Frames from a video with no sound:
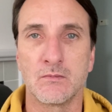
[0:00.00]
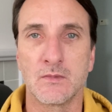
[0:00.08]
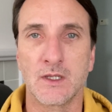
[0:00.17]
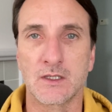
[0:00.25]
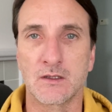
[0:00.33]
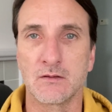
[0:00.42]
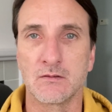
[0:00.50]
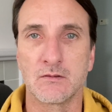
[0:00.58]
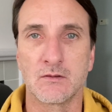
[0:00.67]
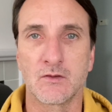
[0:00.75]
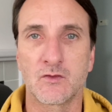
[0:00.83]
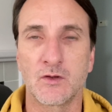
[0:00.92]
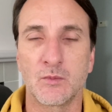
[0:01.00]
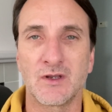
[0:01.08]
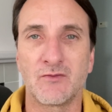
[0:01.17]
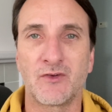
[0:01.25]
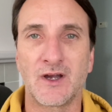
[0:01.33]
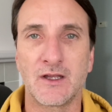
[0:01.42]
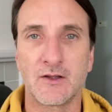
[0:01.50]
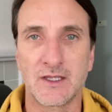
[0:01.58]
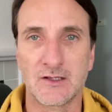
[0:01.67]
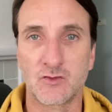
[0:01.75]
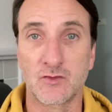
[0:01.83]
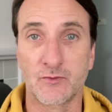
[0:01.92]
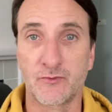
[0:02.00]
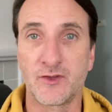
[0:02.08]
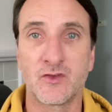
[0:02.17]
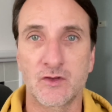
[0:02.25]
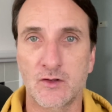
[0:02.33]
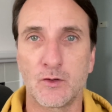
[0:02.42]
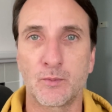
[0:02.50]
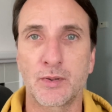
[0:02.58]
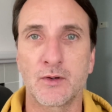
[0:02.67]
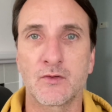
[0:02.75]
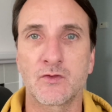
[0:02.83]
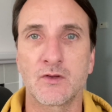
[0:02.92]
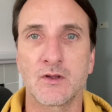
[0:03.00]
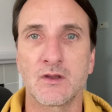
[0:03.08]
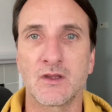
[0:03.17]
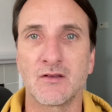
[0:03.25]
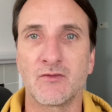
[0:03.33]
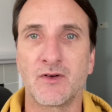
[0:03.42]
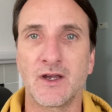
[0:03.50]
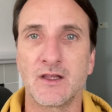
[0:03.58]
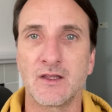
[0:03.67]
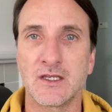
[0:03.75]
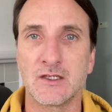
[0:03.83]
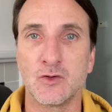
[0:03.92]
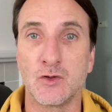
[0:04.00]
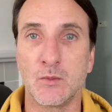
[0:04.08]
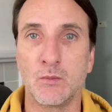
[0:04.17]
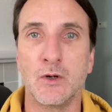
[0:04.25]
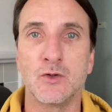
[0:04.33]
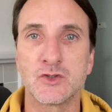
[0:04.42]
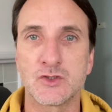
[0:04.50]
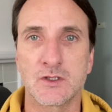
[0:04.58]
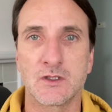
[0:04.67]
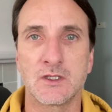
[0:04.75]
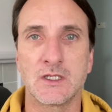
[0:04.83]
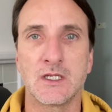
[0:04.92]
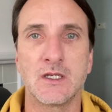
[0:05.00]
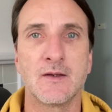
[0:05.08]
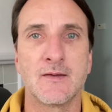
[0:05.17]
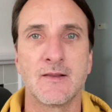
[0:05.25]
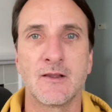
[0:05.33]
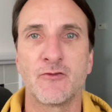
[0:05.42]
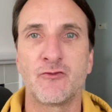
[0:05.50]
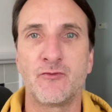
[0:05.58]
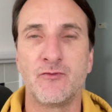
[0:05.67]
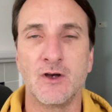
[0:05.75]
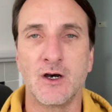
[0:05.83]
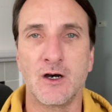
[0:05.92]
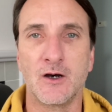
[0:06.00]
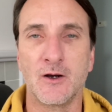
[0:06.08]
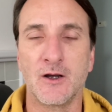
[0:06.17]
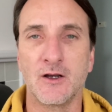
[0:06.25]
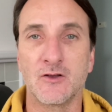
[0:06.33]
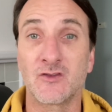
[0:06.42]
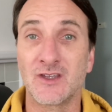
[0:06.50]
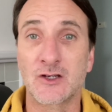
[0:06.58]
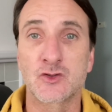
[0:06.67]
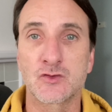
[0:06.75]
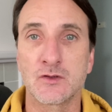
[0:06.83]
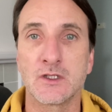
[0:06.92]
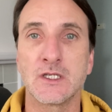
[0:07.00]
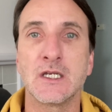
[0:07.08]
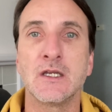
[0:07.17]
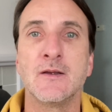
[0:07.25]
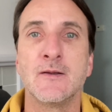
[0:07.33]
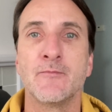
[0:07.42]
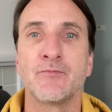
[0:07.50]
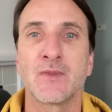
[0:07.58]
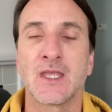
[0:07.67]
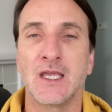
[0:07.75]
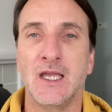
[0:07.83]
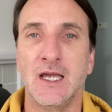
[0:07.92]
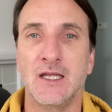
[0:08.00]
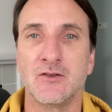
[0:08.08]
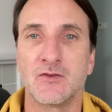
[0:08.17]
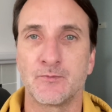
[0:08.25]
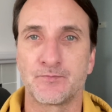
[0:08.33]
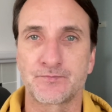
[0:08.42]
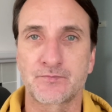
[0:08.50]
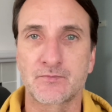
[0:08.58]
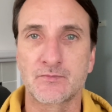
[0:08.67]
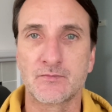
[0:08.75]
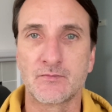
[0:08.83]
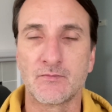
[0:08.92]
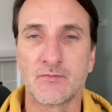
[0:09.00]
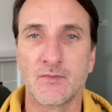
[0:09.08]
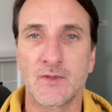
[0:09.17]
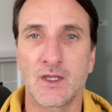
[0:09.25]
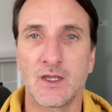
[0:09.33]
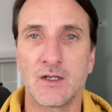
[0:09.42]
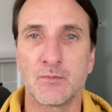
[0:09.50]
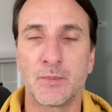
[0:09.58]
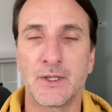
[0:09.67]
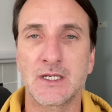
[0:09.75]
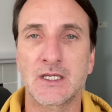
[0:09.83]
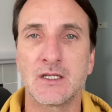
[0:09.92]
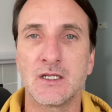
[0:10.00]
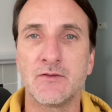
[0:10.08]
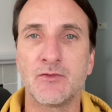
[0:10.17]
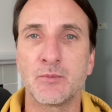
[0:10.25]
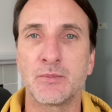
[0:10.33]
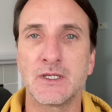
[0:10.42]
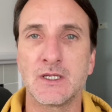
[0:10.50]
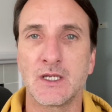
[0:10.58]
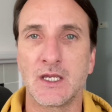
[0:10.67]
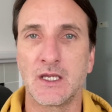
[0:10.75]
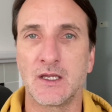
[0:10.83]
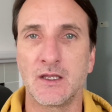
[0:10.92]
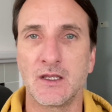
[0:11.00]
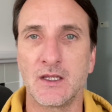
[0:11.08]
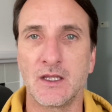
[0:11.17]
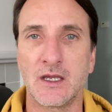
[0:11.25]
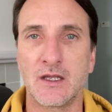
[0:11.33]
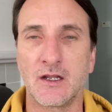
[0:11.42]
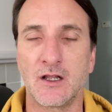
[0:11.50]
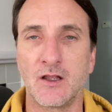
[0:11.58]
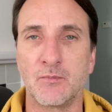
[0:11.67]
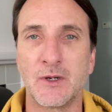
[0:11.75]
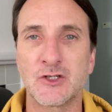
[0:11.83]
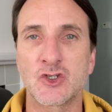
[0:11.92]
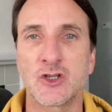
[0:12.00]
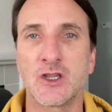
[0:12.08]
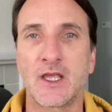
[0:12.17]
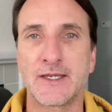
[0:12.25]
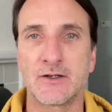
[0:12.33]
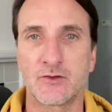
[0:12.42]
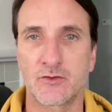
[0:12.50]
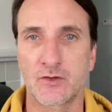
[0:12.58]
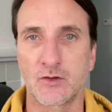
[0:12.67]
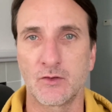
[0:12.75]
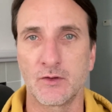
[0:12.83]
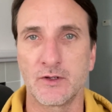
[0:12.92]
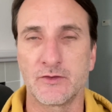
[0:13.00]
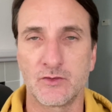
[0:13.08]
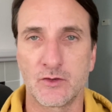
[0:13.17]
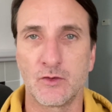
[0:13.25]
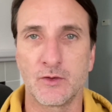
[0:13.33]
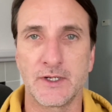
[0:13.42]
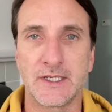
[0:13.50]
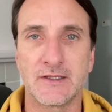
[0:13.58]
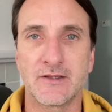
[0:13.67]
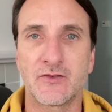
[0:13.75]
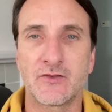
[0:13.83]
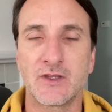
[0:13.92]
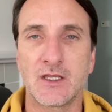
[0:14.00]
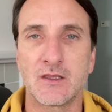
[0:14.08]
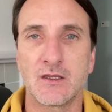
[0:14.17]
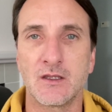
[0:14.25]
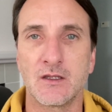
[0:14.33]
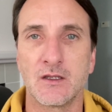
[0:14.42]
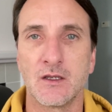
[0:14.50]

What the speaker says: like somebody violates your physical person, they violate you emotionally, sexually, but it can even be at a much lighter degree. Let's say that